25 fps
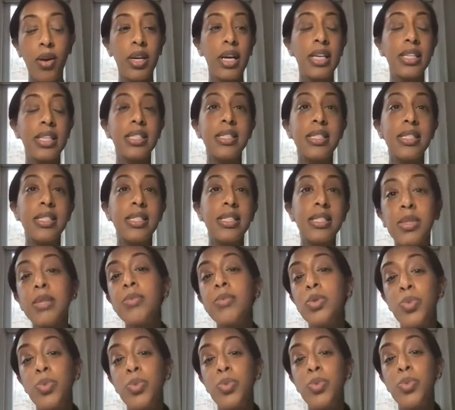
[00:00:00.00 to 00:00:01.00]
Or
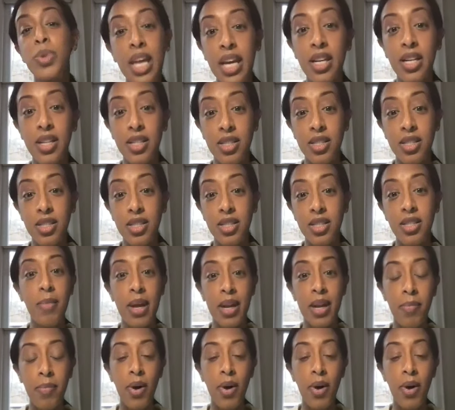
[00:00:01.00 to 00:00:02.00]
symptoms
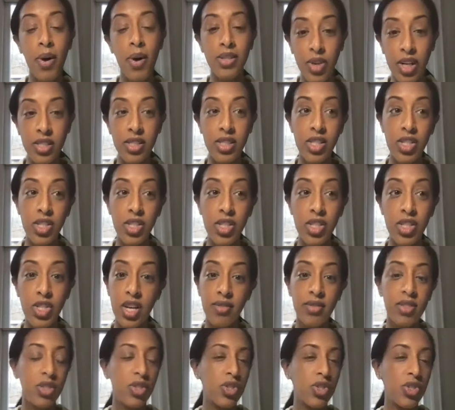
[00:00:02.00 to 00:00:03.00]
related to the menopause
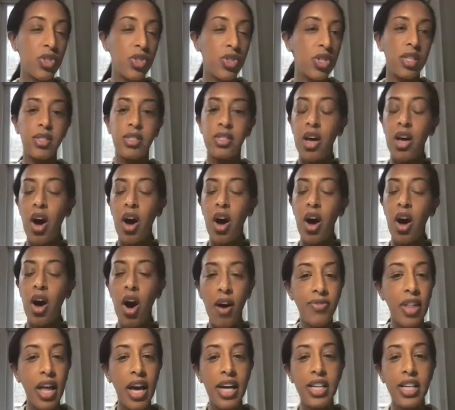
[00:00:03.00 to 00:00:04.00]
transition, such
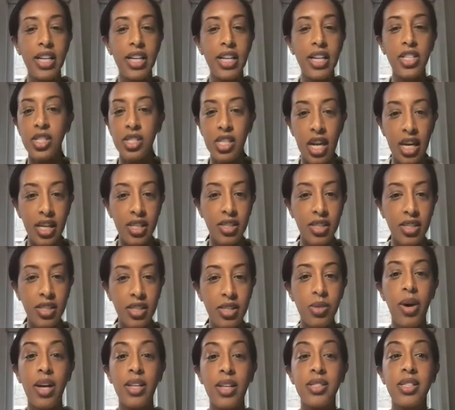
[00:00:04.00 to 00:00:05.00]
as hot
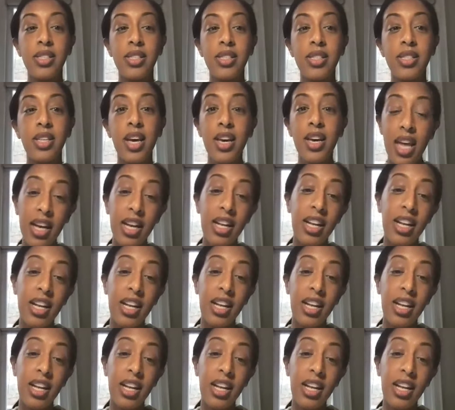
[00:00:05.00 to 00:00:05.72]
flashes, night sweats,